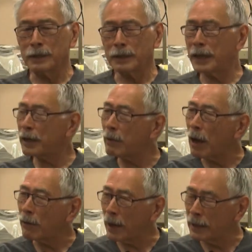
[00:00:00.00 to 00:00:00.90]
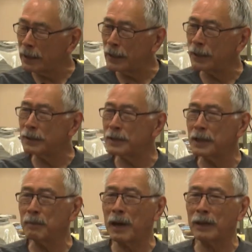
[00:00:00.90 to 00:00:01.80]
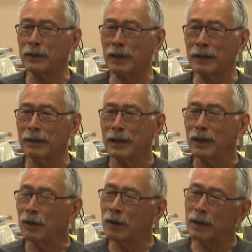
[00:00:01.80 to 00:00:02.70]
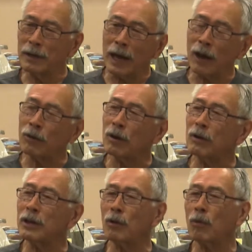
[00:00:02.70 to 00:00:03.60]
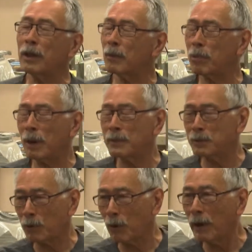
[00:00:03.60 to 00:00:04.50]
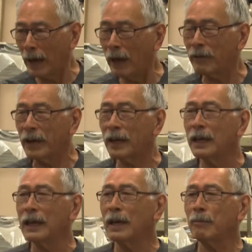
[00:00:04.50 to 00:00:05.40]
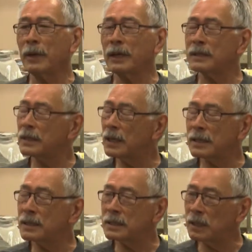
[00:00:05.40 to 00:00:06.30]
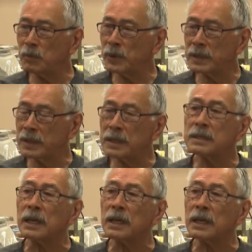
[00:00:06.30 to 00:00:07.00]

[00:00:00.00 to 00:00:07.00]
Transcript: kick around ideas and about then, what are the problems we're all having, because it doesn't seem to exist